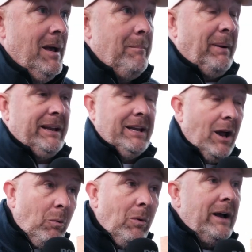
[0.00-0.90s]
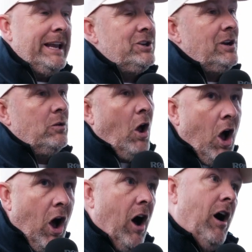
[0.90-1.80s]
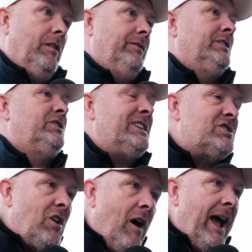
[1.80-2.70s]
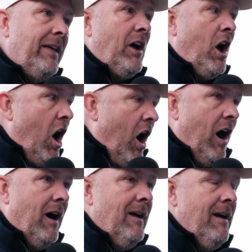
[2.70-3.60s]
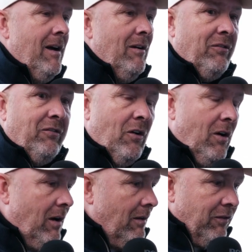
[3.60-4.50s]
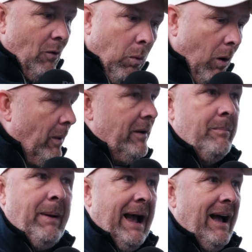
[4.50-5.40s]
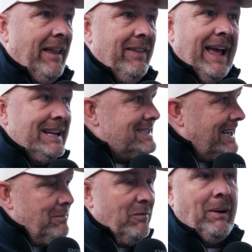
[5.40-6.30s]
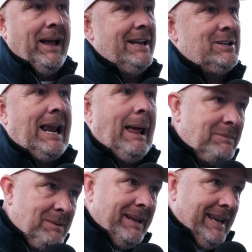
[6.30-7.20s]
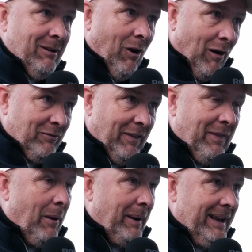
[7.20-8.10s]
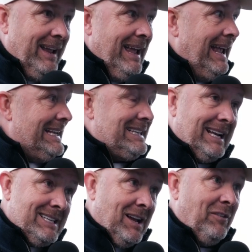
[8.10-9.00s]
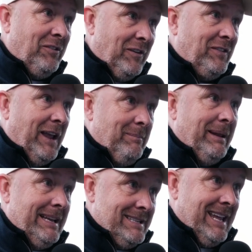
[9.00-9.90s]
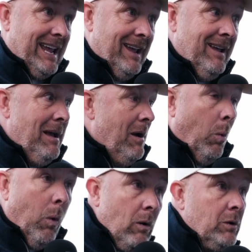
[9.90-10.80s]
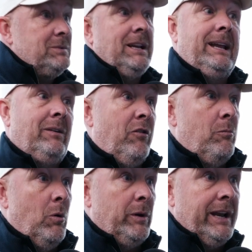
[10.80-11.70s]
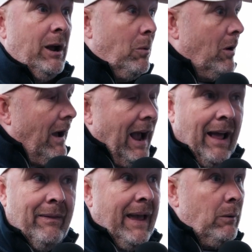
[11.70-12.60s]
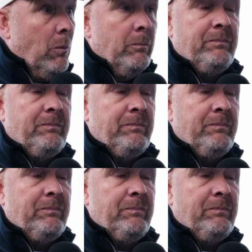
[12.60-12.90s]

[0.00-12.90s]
But you know what? He showed heart, the desire and the heart for what we're about, and that team of players clapped him in there after, knowing he's had a tough 15 minutes there. Welcome to league football. You know what? And they will